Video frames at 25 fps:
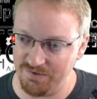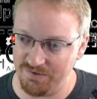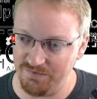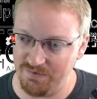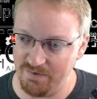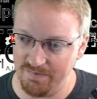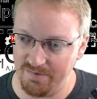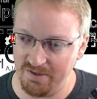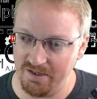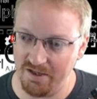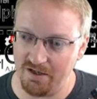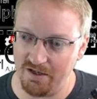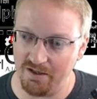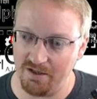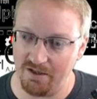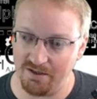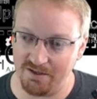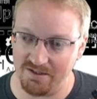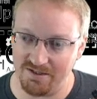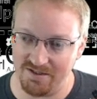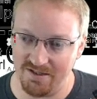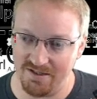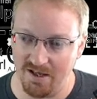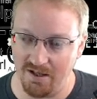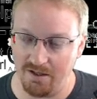VBA on
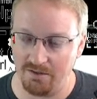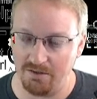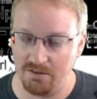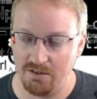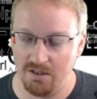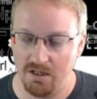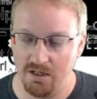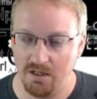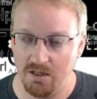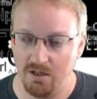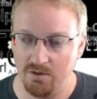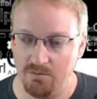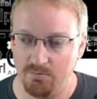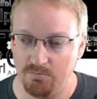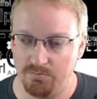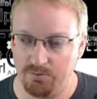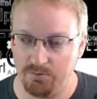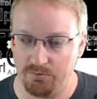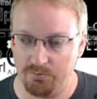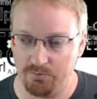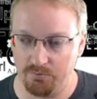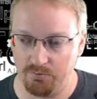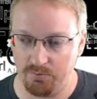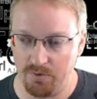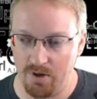Excel?
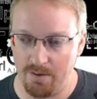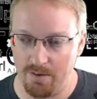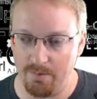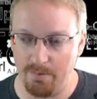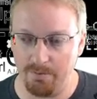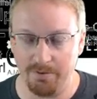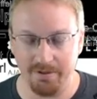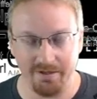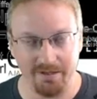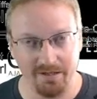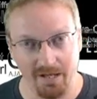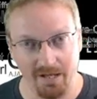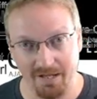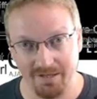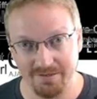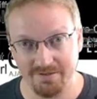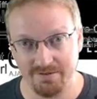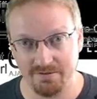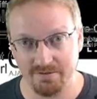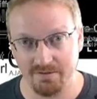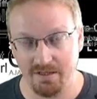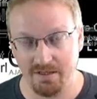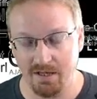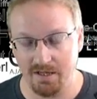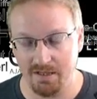Probably
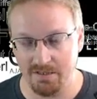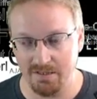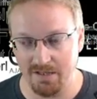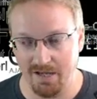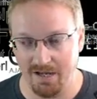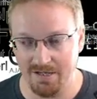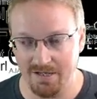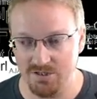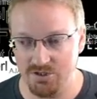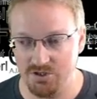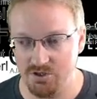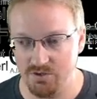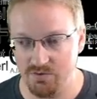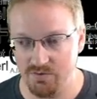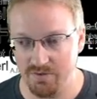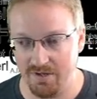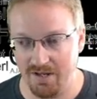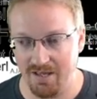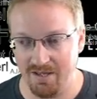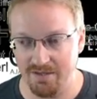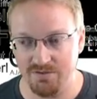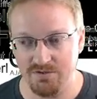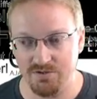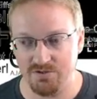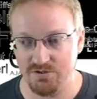not. I don't
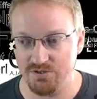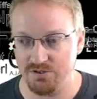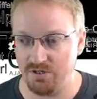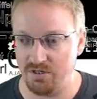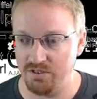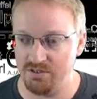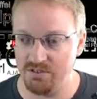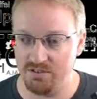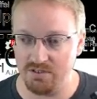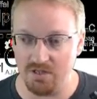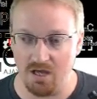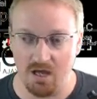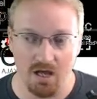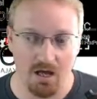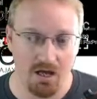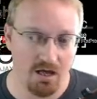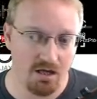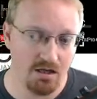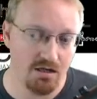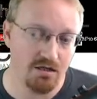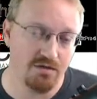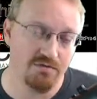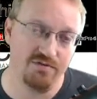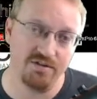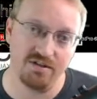there's a
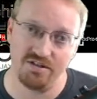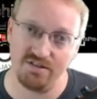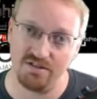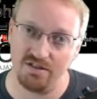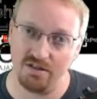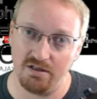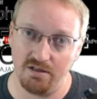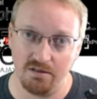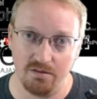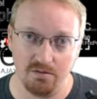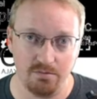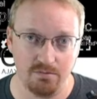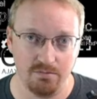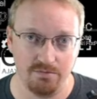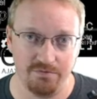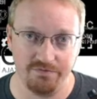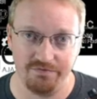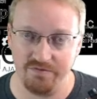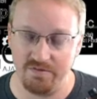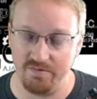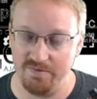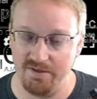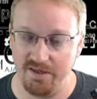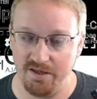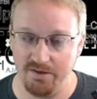ton of Excel
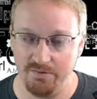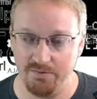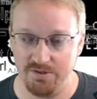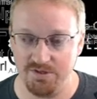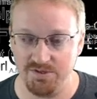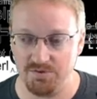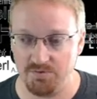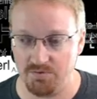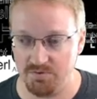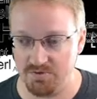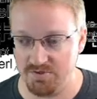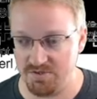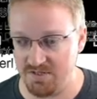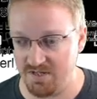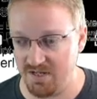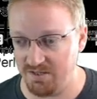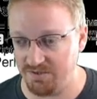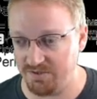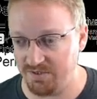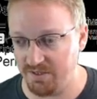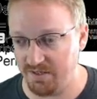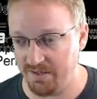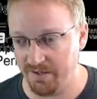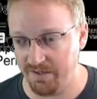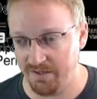VBA resources
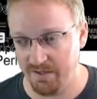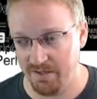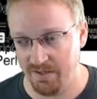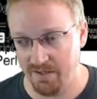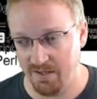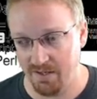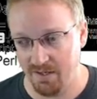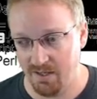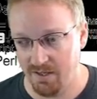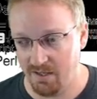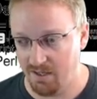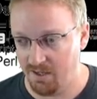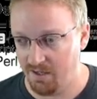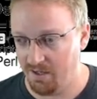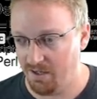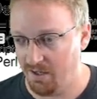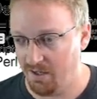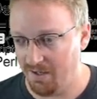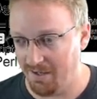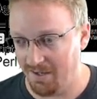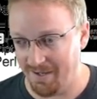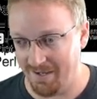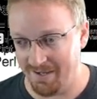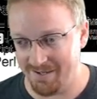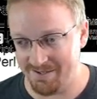out there.
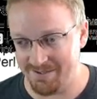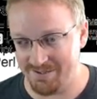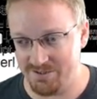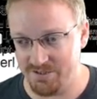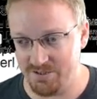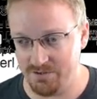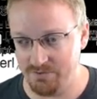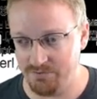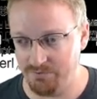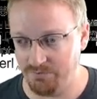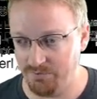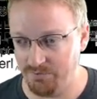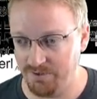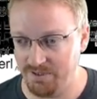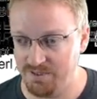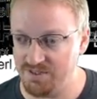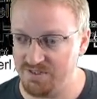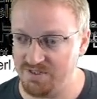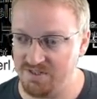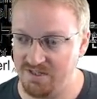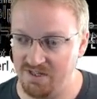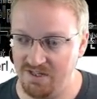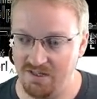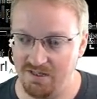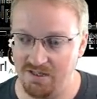I don't really
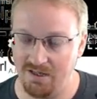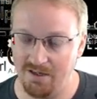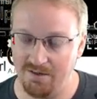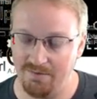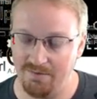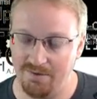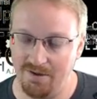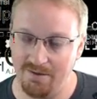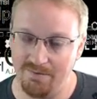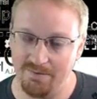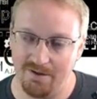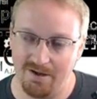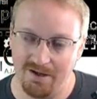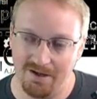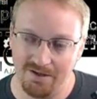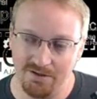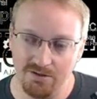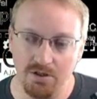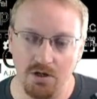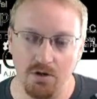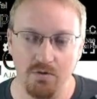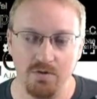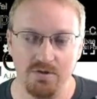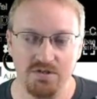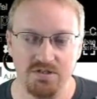see, I
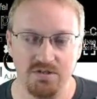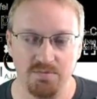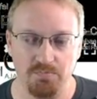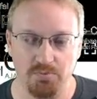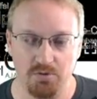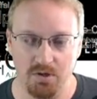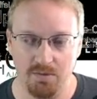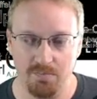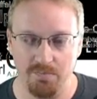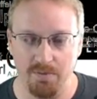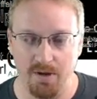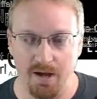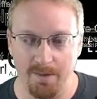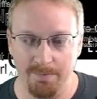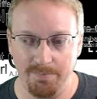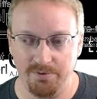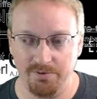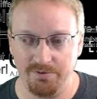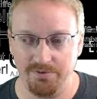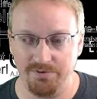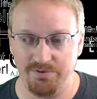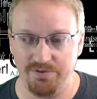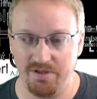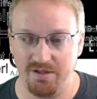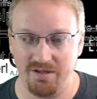know it's a pretty
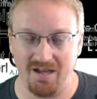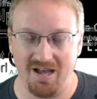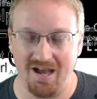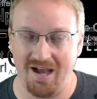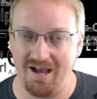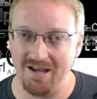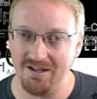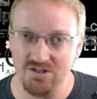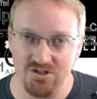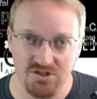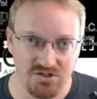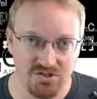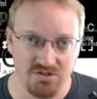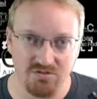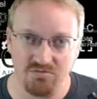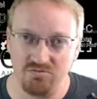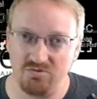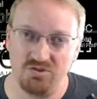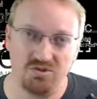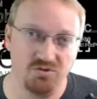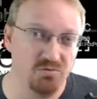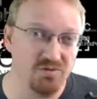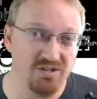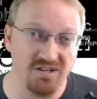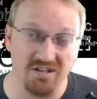popular thing. I just
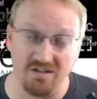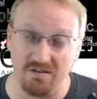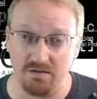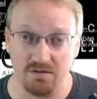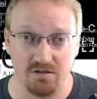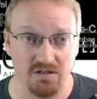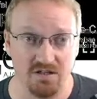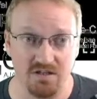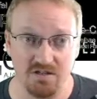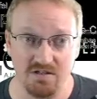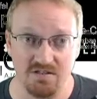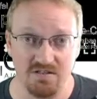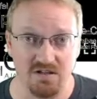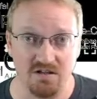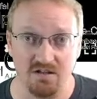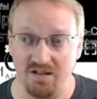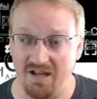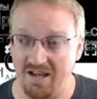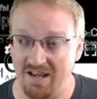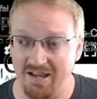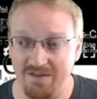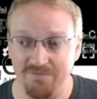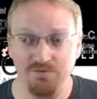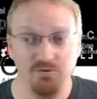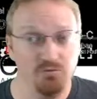don't do anything in Excel.
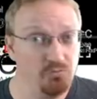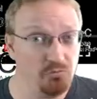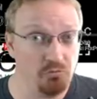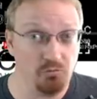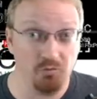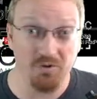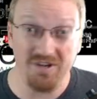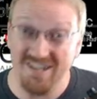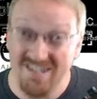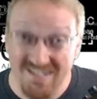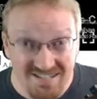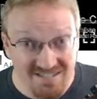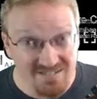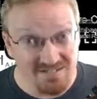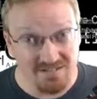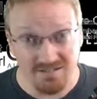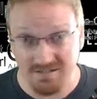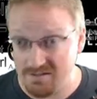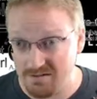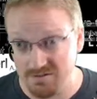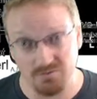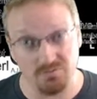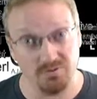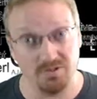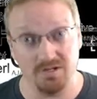I have no reason
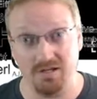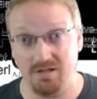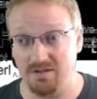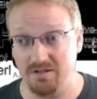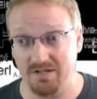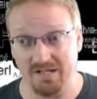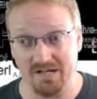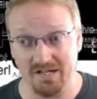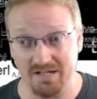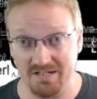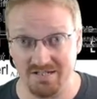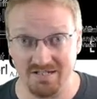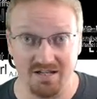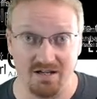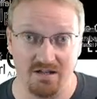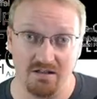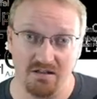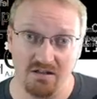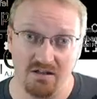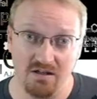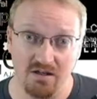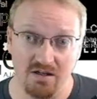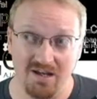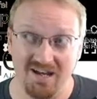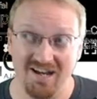to do anything in Excel
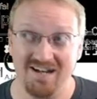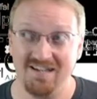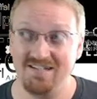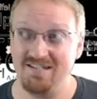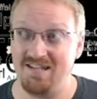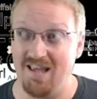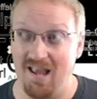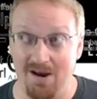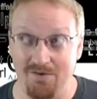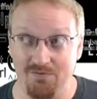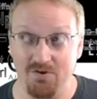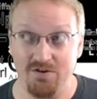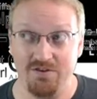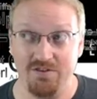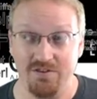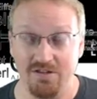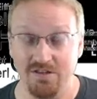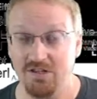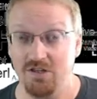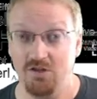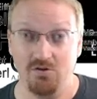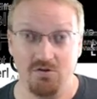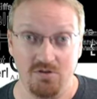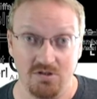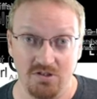because everything
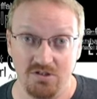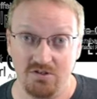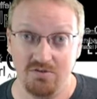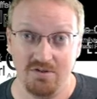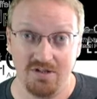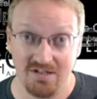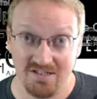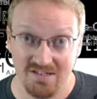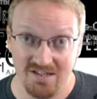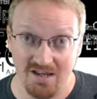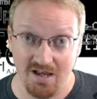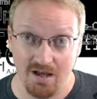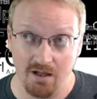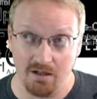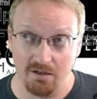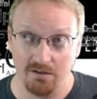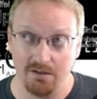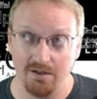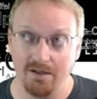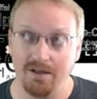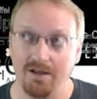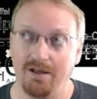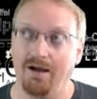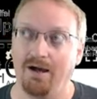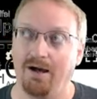that you can do in
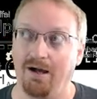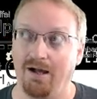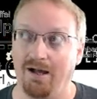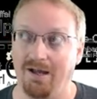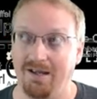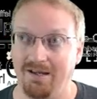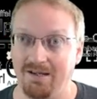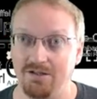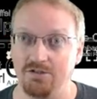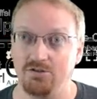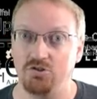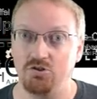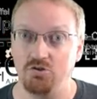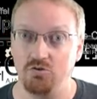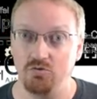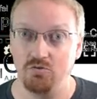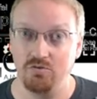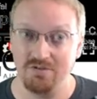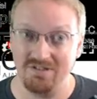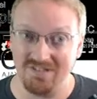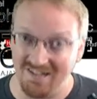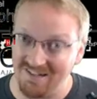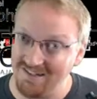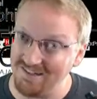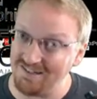Excel, I can do
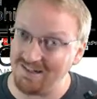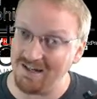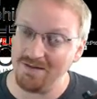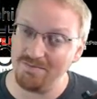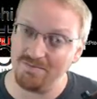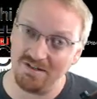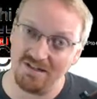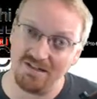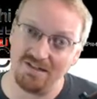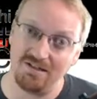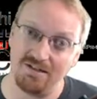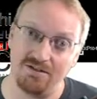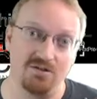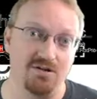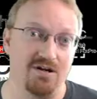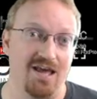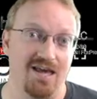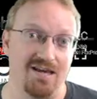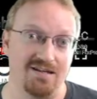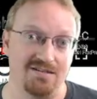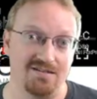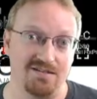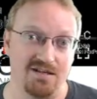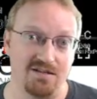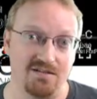10 times easier in
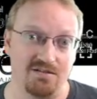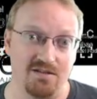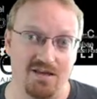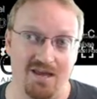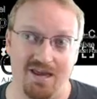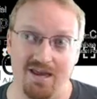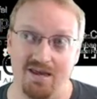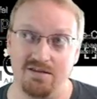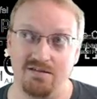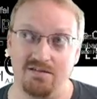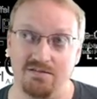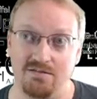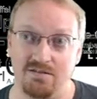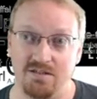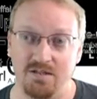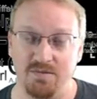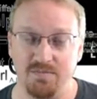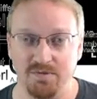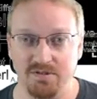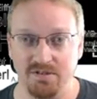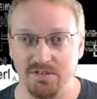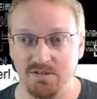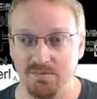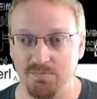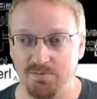Access and
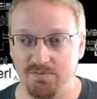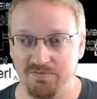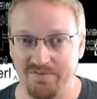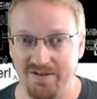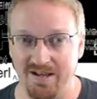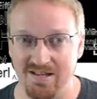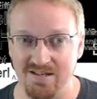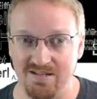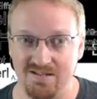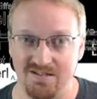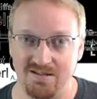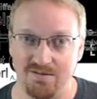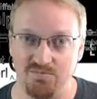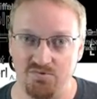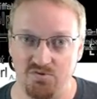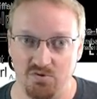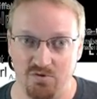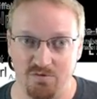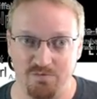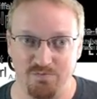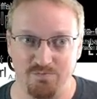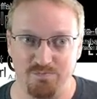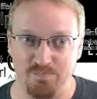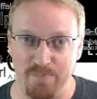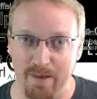typically provide some
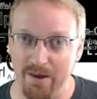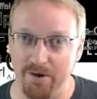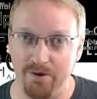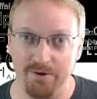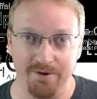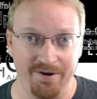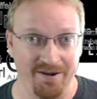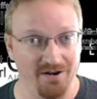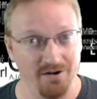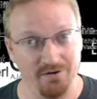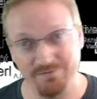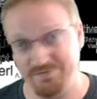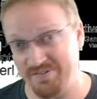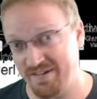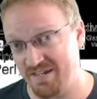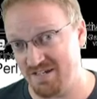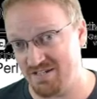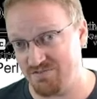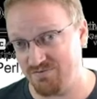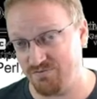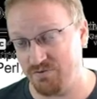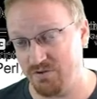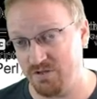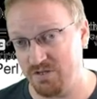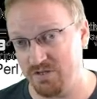sort of better
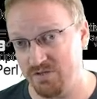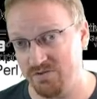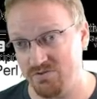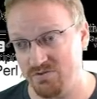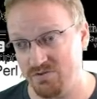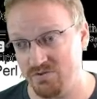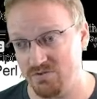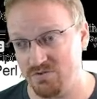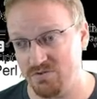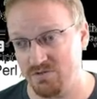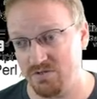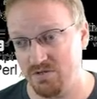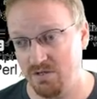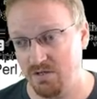interface for the users.